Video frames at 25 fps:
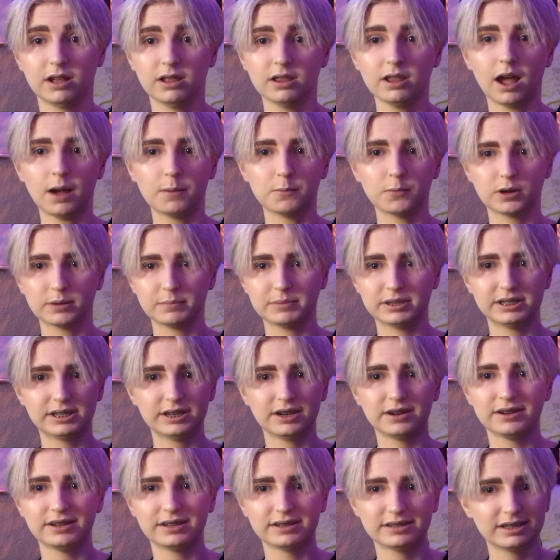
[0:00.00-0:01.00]
a lot more
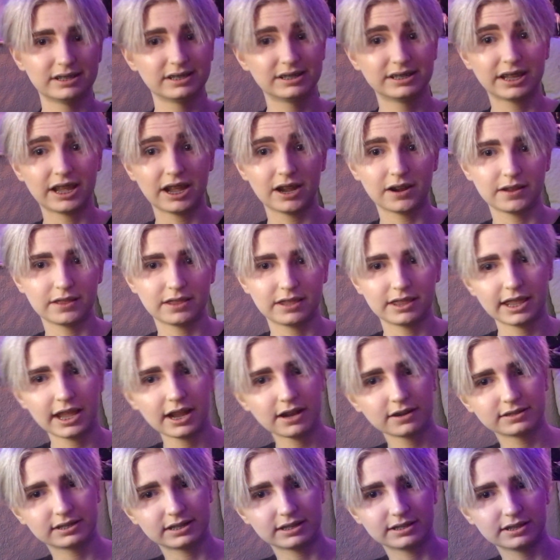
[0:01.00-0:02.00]
mysterious and scary than
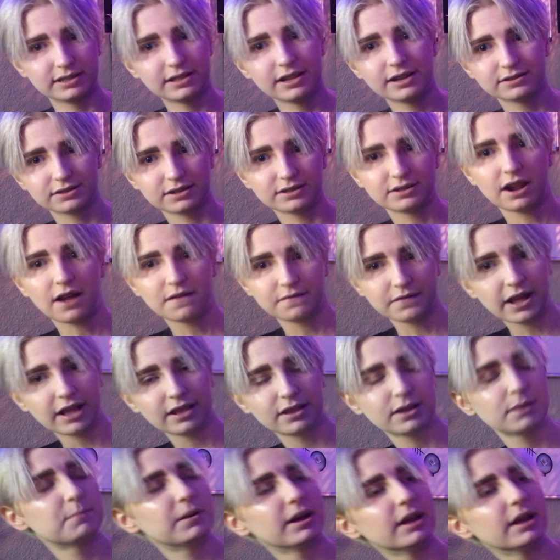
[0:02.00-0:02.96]
theirs is, and theirs is not valid.